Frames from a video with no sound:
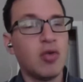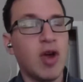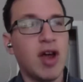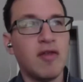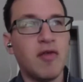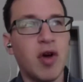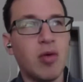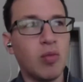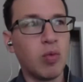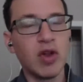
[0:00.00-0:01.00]
who have
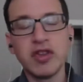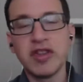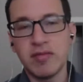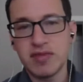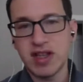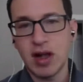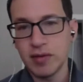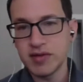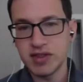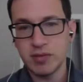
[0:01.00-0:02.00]
willed
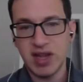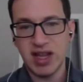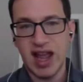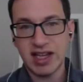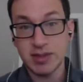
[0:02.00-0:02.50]
themselves into being